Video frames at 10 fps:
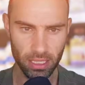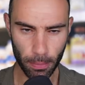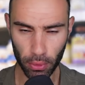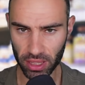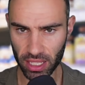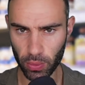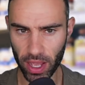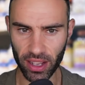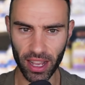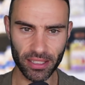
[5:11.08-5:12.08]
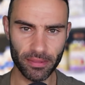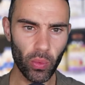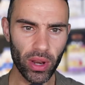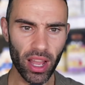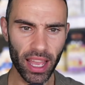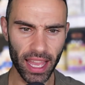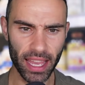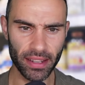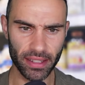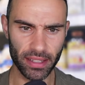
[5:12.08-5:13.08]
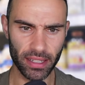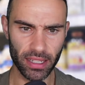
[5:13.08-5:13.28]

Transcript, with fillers: So put it this way, guys, when I had